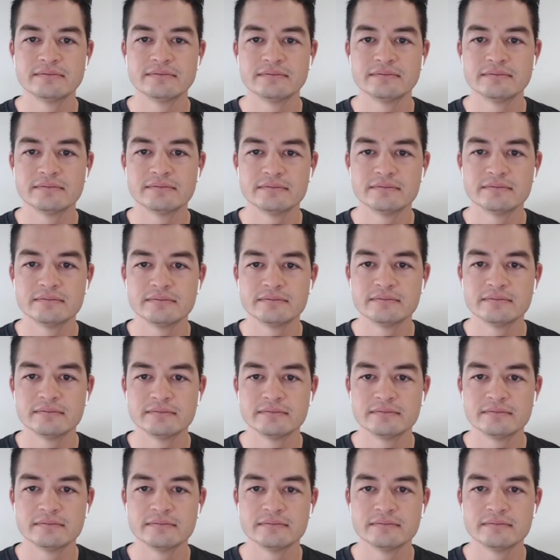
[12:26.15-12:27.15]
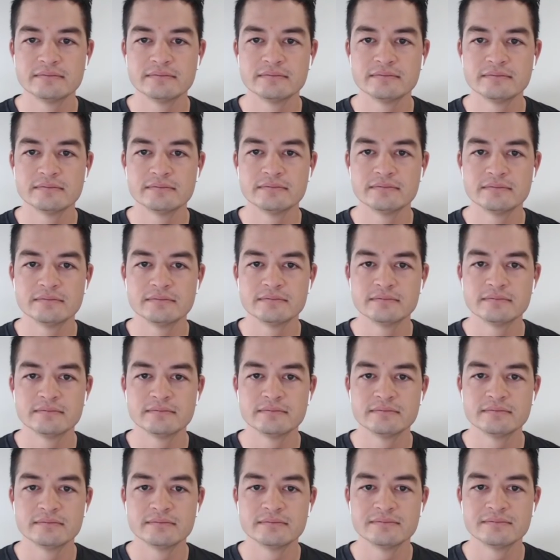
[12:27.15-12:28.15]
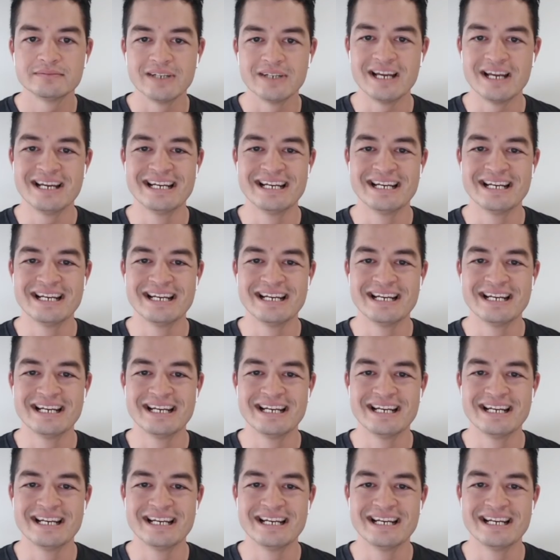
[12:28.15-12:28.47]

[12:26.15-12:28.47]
No words are spoken by the person on screen.